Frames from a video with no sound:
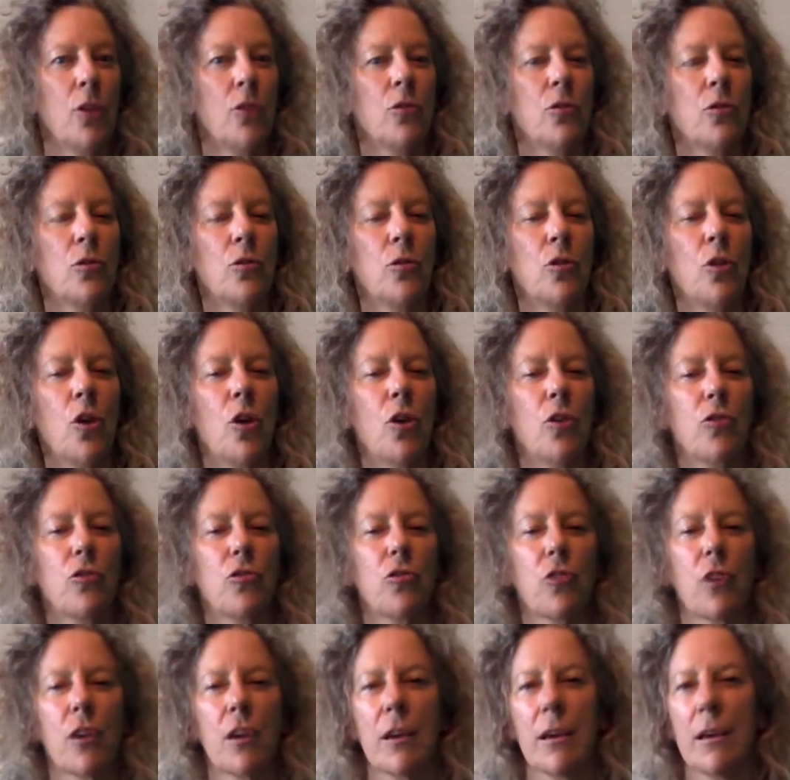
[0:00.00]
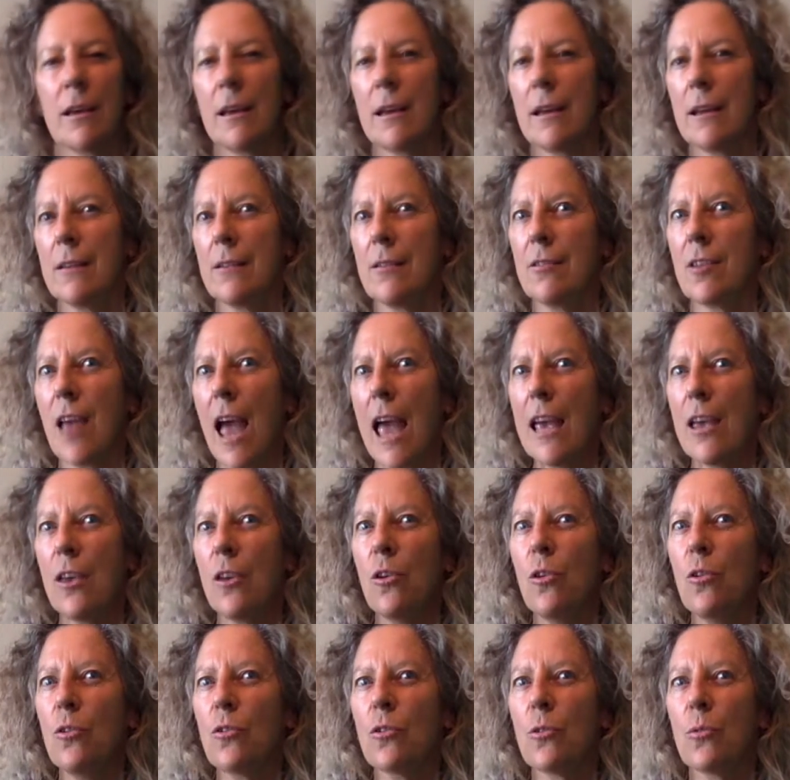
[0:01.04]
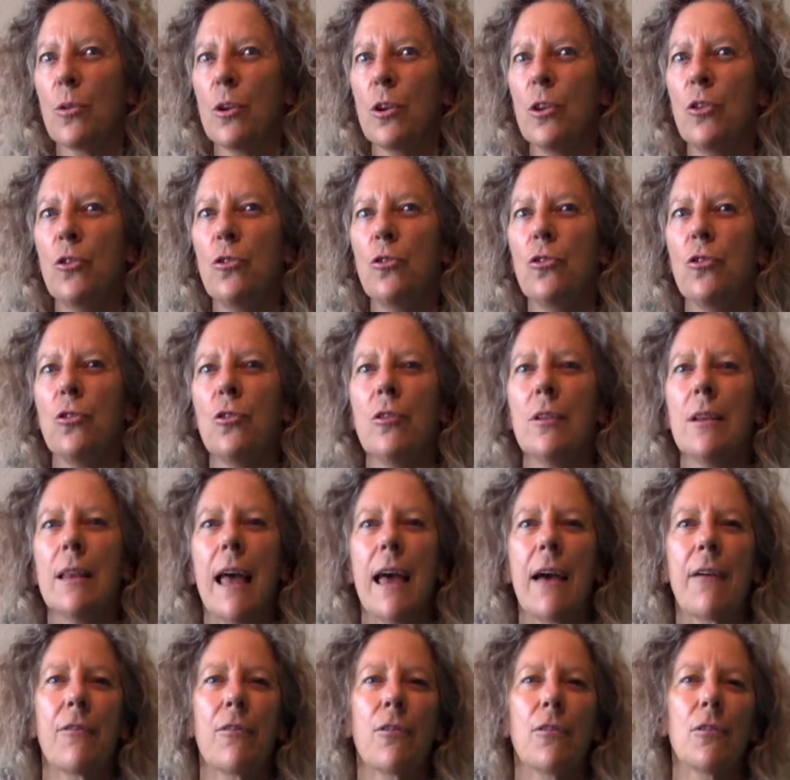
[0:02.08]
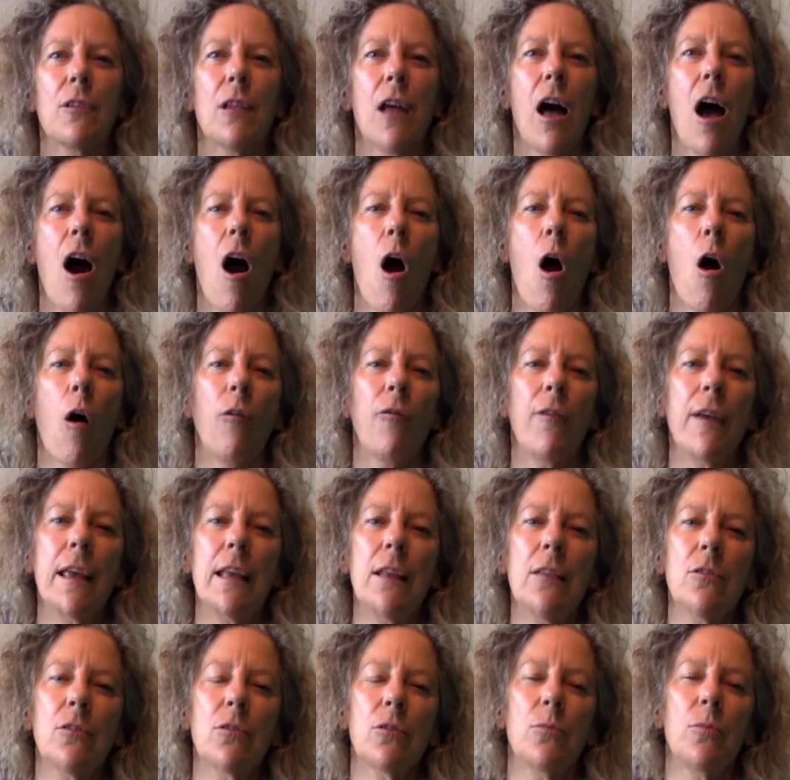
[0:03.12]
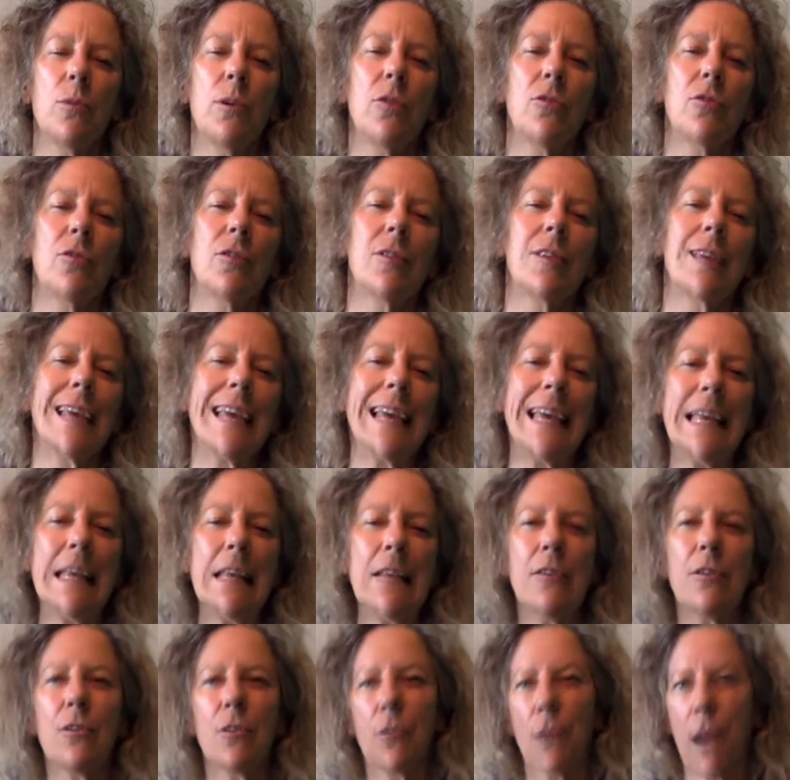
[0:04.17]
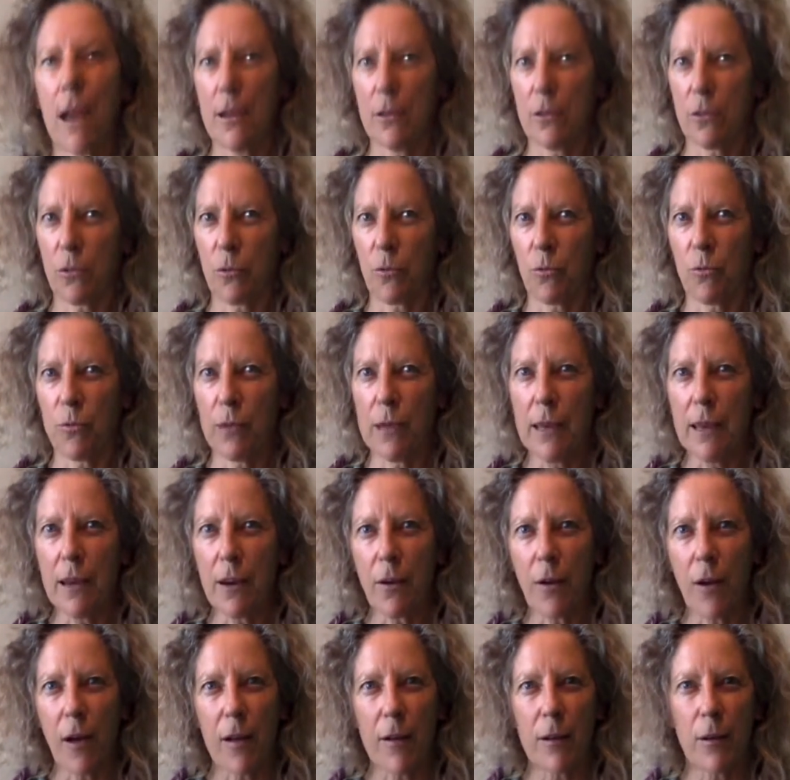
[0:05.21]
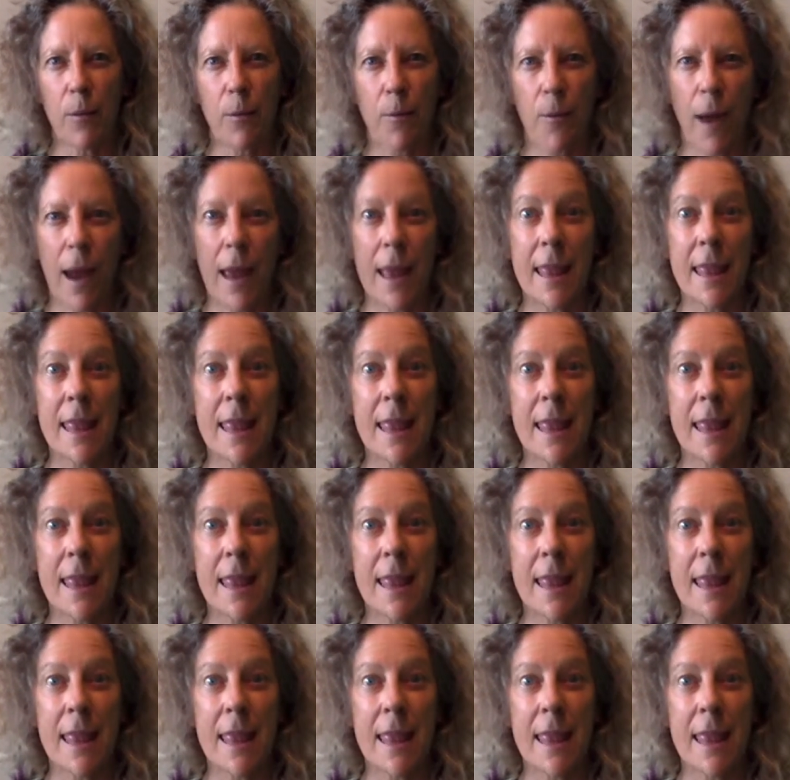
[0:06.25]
to nurture, to take you to a new level of intuition, to integrate, to recalibrate.